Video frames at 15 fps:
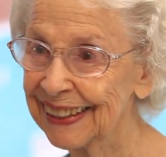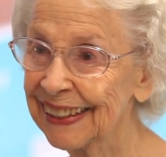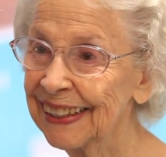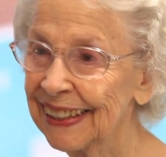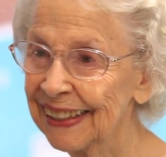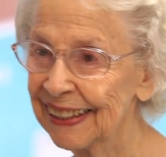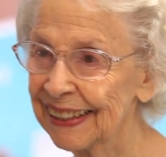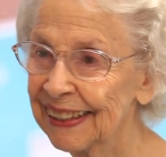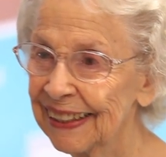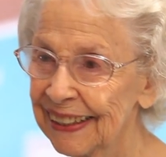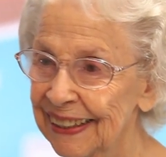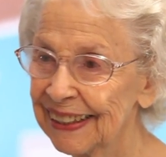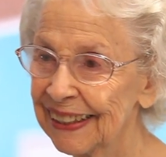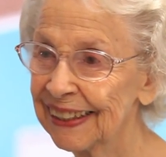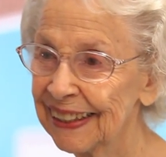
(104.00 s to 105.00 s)
through this
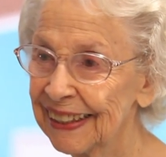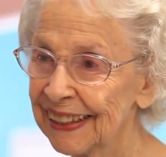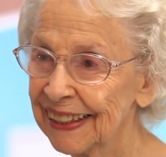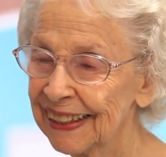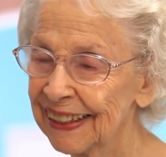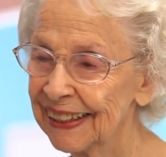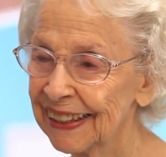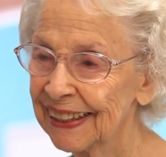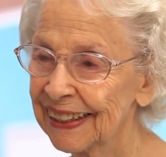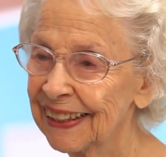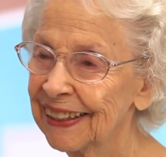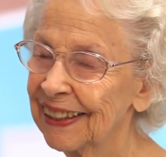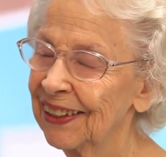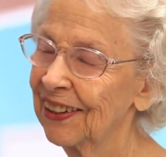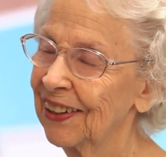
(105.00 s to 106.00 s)
together. The Y
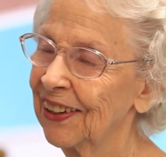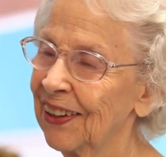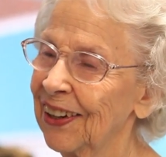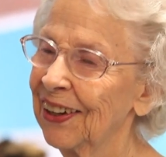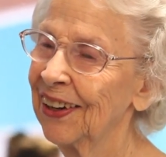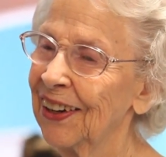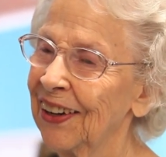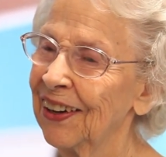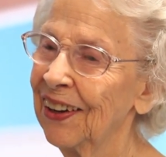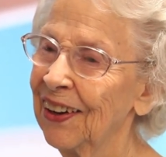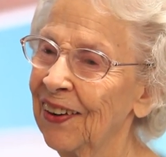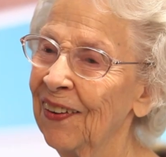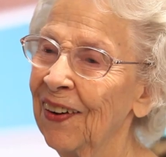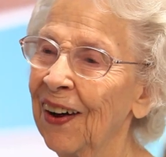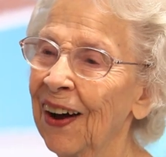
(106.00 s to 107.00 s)
will continue to show up